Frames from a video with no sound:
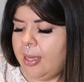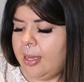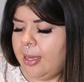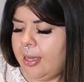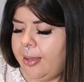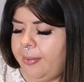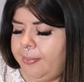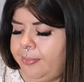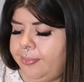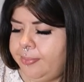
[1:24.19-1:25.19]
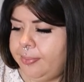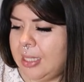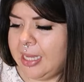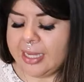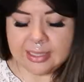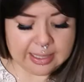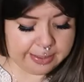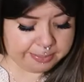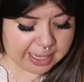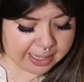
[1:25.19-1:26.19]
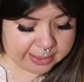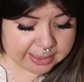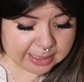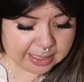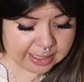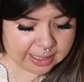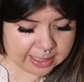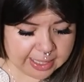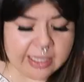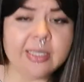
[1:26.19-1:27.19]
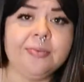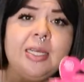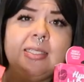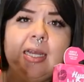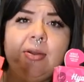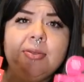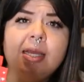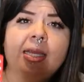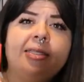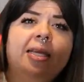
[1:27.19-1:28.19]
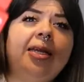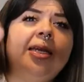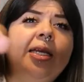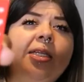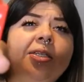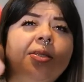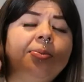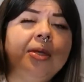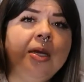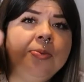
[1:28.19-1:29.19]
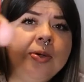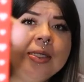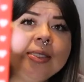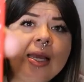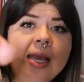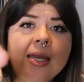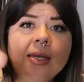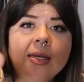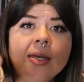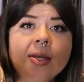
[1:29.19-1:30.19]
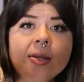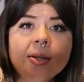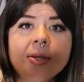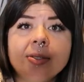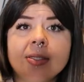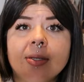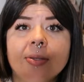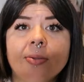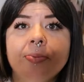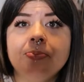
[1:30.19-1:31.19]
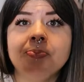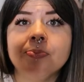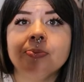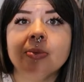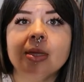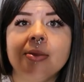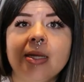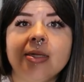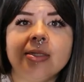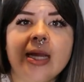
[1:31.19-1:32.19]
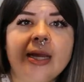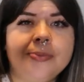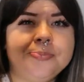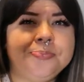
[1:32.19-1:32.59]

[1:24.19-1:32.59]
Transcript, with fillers: Um, I guess lip mask, and each of these, I don't think I said it, each of them come with ten, so there's that.